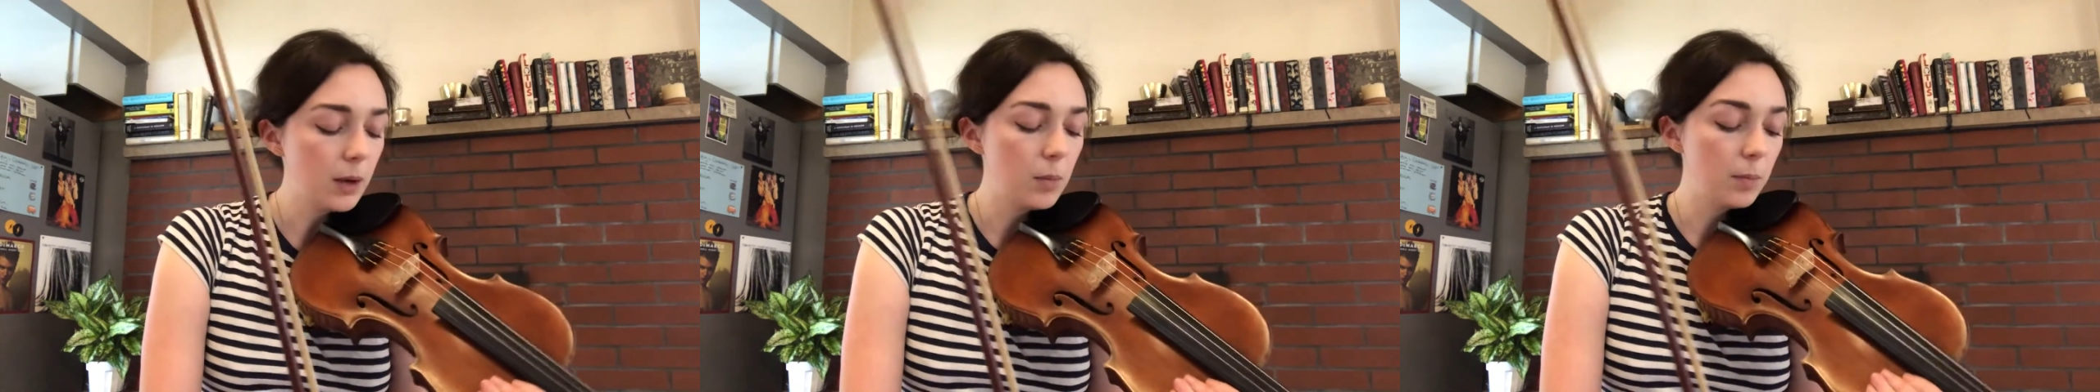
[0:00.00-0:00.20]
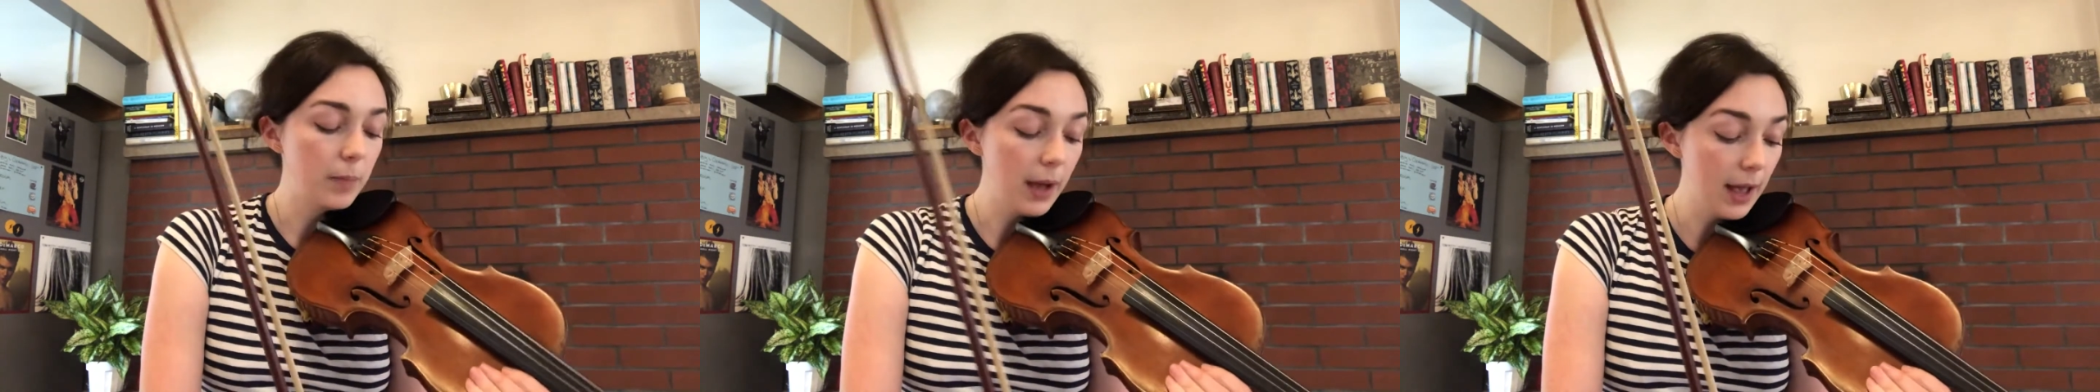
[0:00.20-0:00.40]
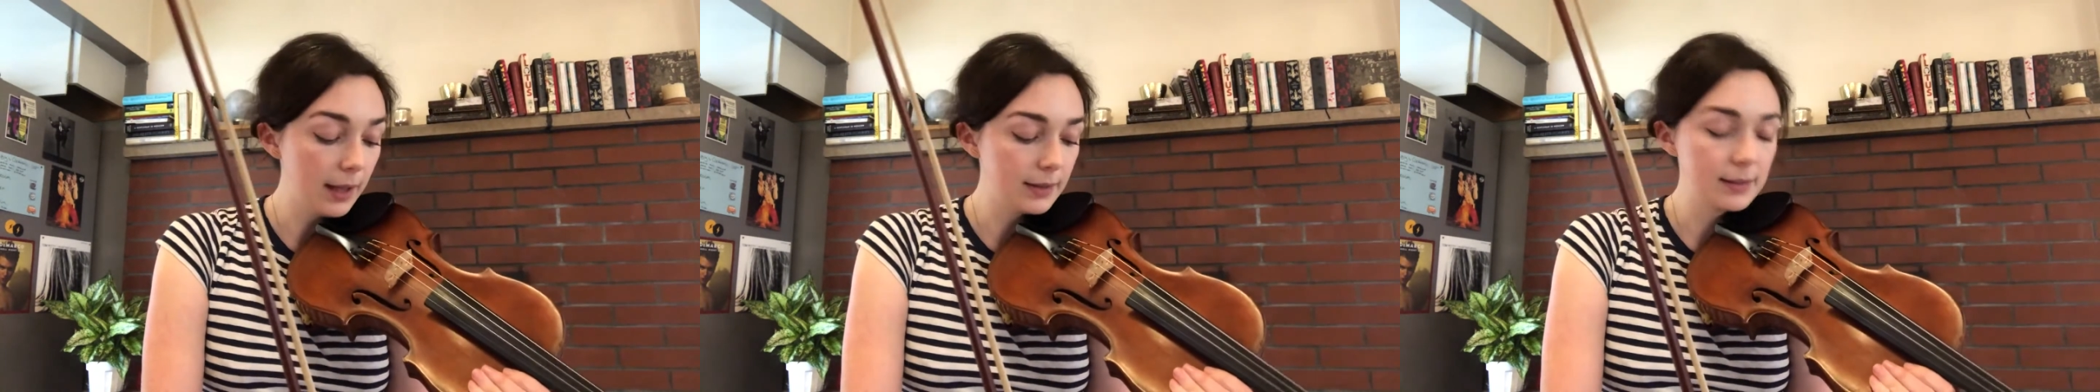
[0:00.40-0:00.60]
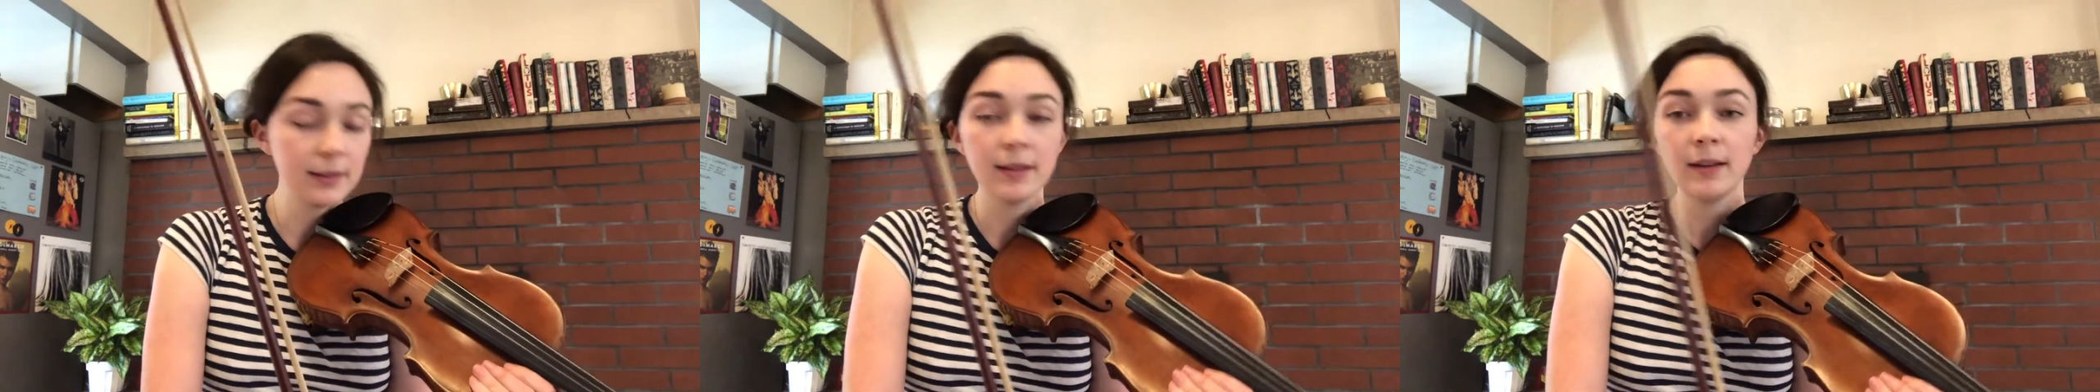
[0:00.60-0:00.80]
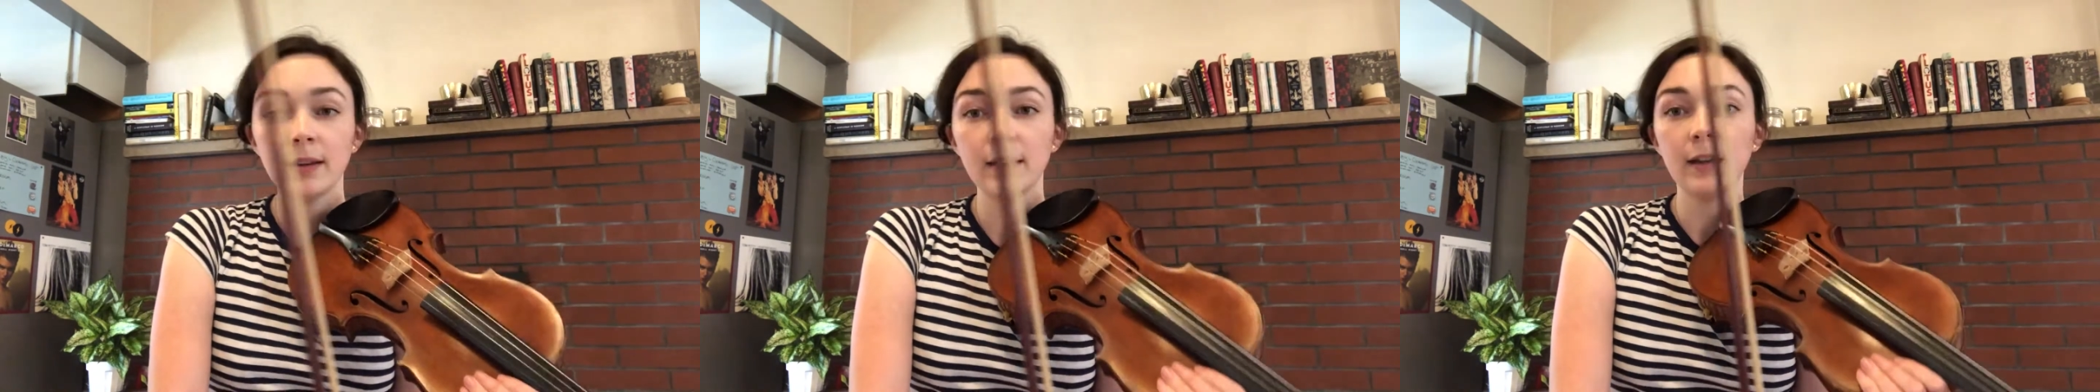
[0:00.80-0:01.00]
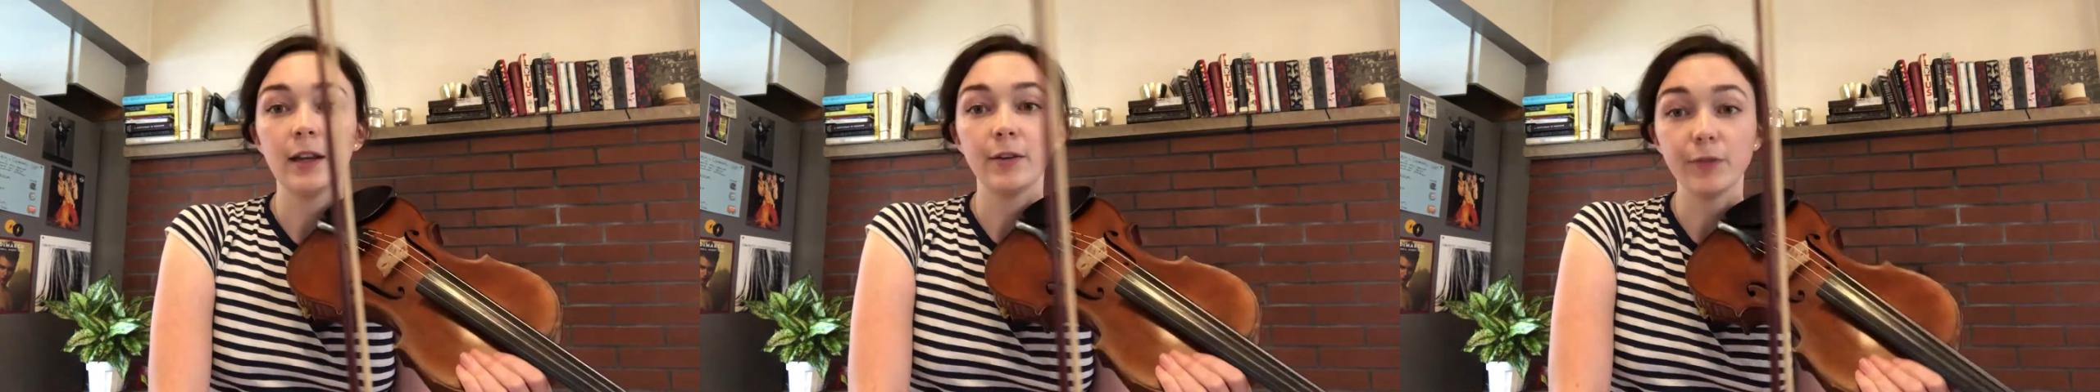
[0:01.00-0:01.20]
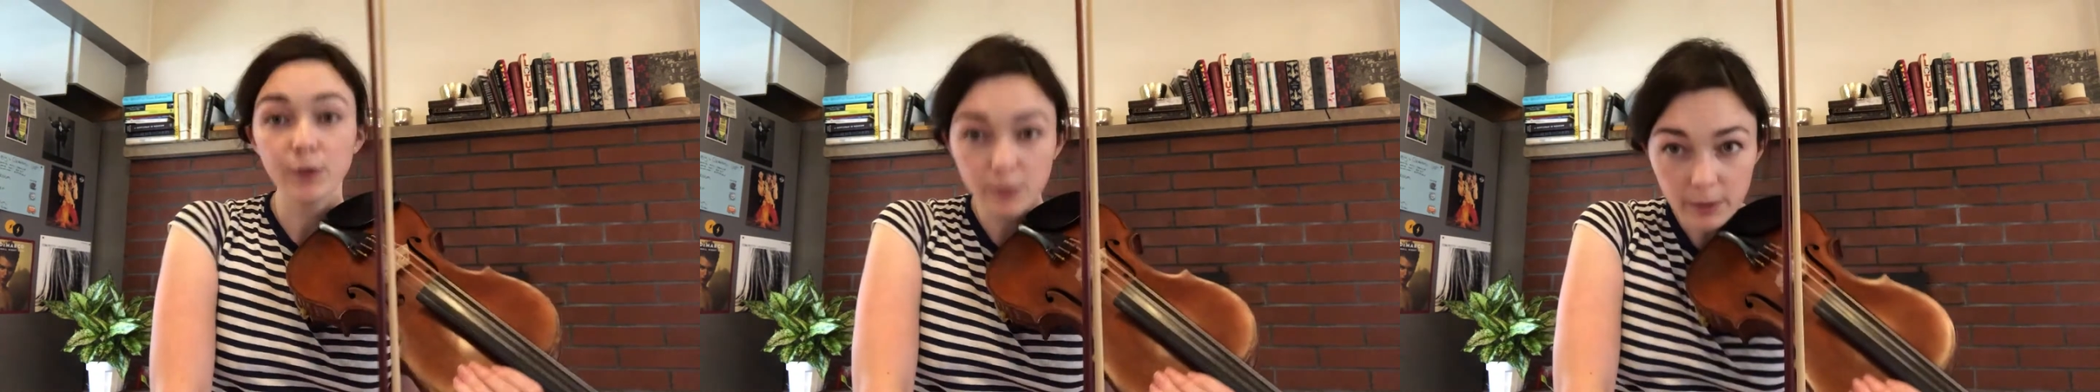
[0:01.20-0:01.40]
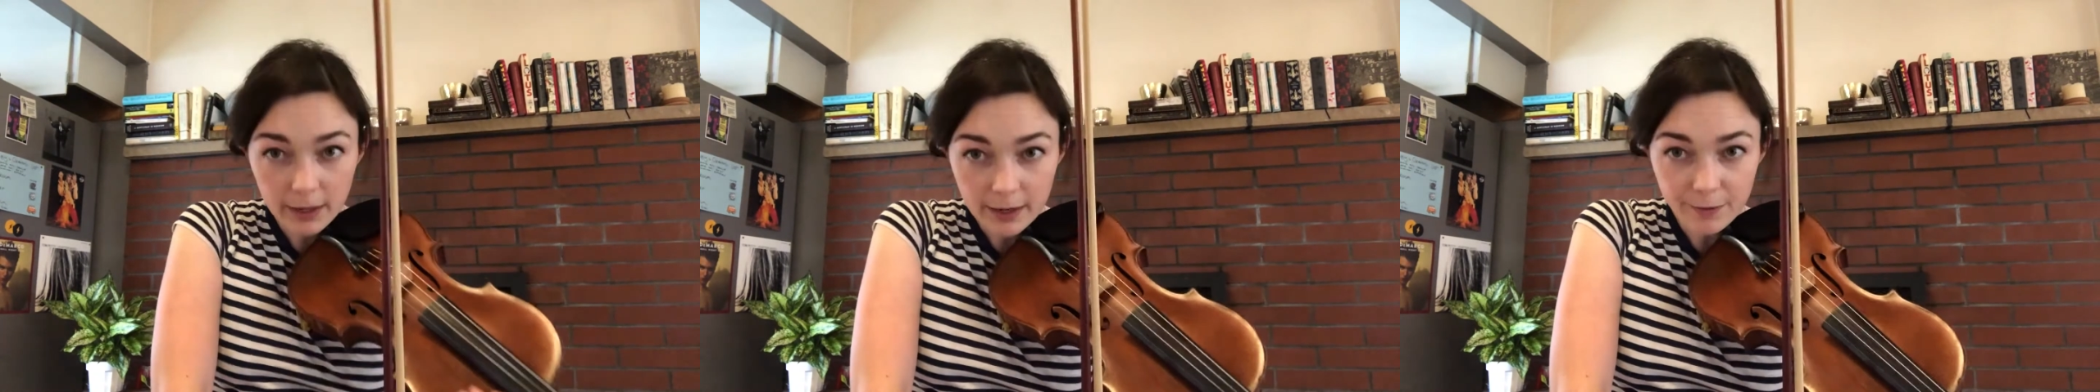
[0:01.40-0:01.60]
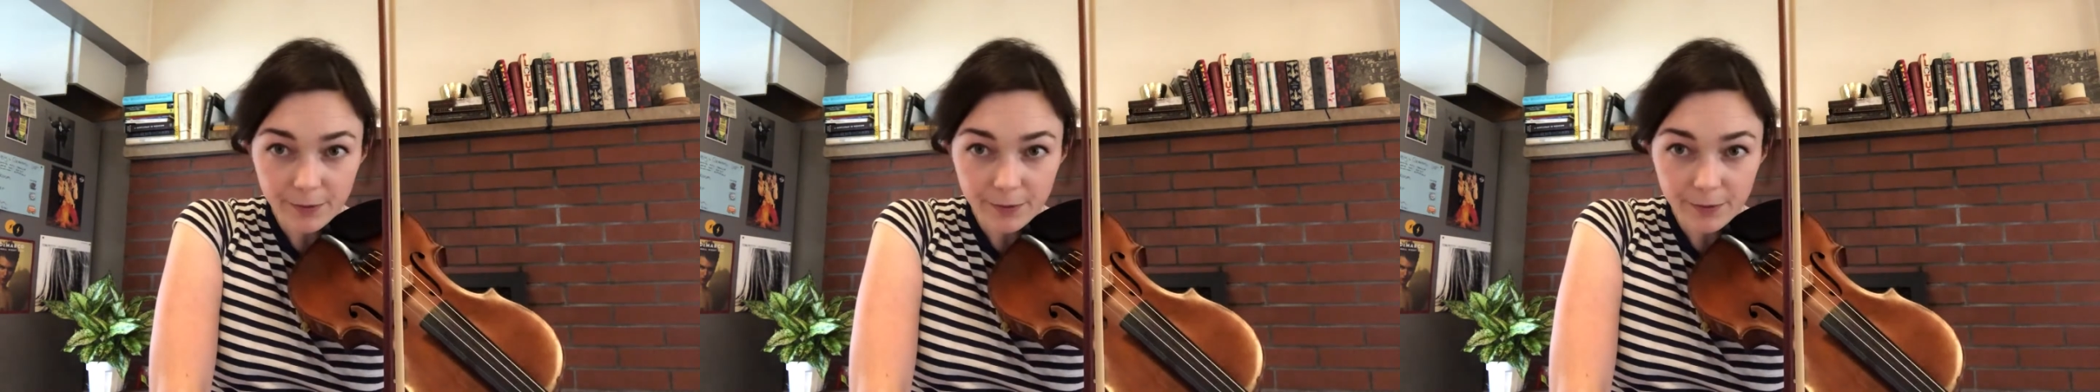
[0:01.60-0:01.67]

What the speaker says: But if you're ready